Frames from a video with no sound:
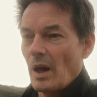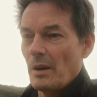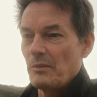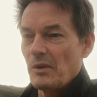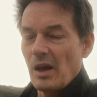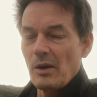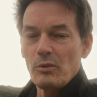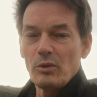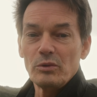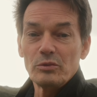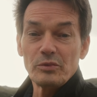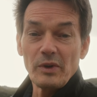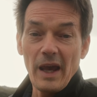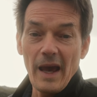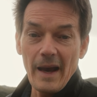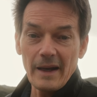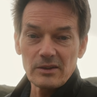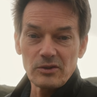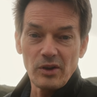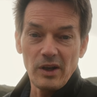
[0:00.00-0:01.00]
they will
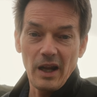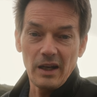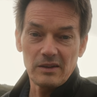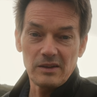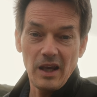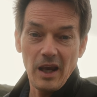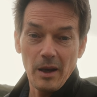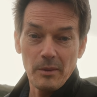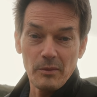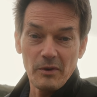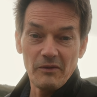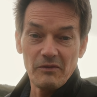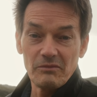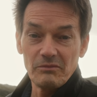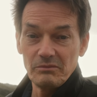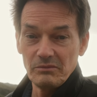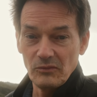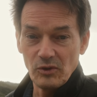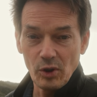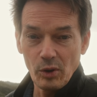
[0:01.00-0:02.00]
react to that camera
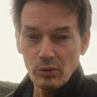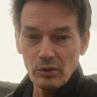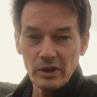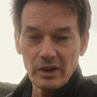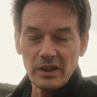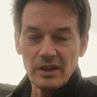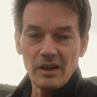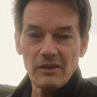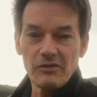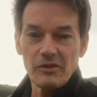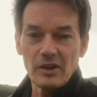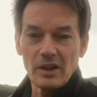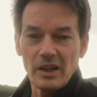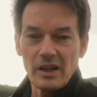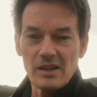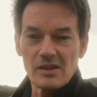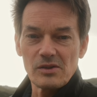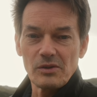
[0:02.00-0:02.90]
totally differently.